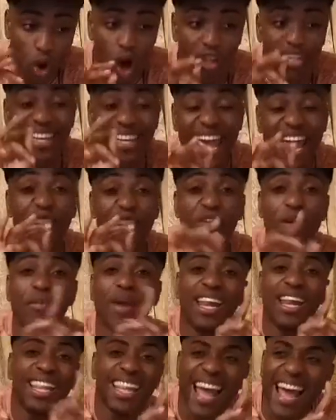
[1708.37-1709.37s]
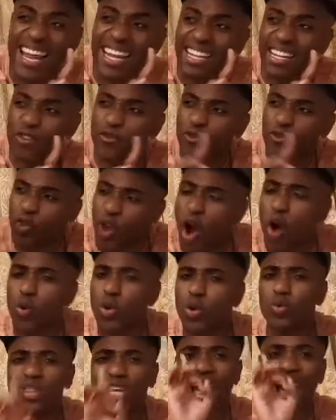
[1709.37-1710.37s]
God gave them a land
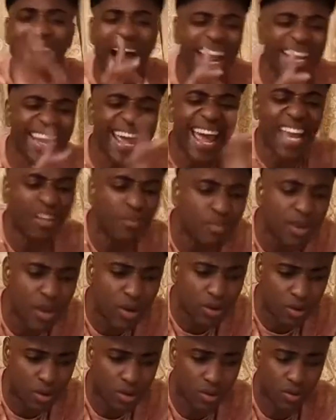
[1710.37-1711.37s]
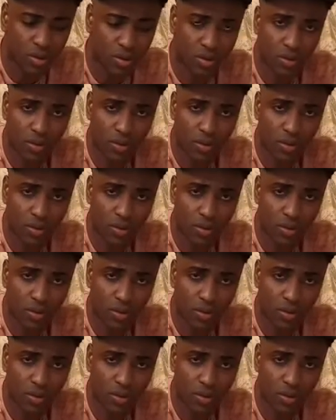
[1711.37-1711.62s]
flowing with honey and milk,